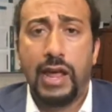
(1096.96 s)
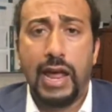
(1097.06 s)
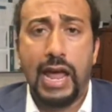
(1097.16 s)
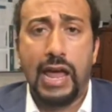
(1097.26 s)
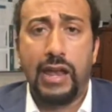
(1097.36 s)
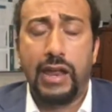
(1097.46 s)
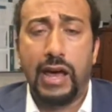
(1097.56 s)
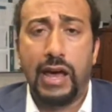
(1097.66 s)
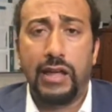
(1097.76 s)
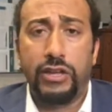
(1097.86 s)
And
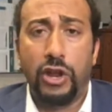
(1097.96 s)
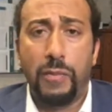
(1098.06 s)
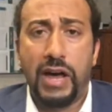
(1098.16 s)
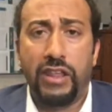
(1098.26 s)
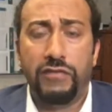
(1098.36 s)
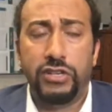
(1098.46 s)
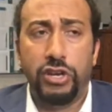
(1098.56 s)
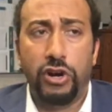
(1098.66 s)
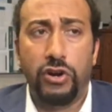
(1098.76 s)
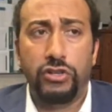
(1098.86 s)
uh, you know, Madhav, to
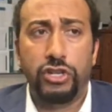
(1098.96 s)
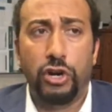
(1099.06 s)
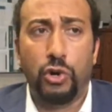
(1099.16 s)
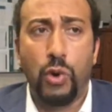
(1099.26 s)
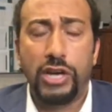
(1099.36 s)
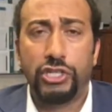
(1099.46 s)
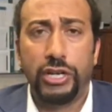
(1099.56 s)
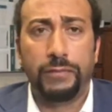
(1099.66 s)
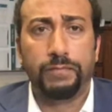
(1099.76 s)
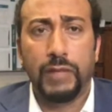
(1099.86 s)
your to your
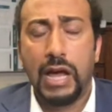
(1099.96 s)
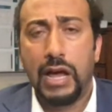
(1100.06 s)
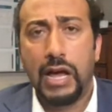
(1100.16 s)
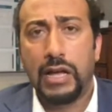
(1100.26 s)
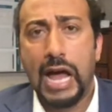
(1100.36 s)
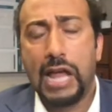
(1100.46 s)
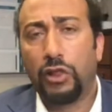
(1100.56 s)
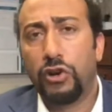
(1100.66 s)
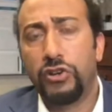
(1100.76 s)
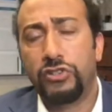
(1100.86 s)
question, I
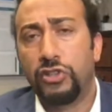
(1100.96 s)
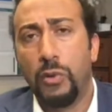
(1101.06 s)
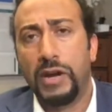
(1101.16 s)
learned so